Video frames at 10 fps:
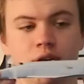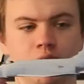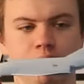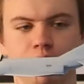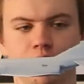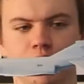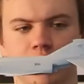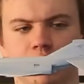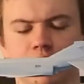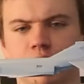But they
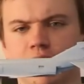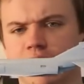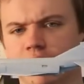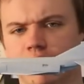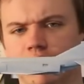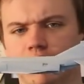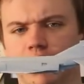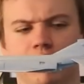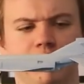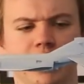could only
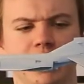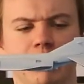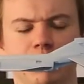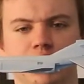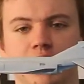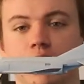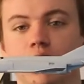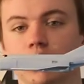fit that much in.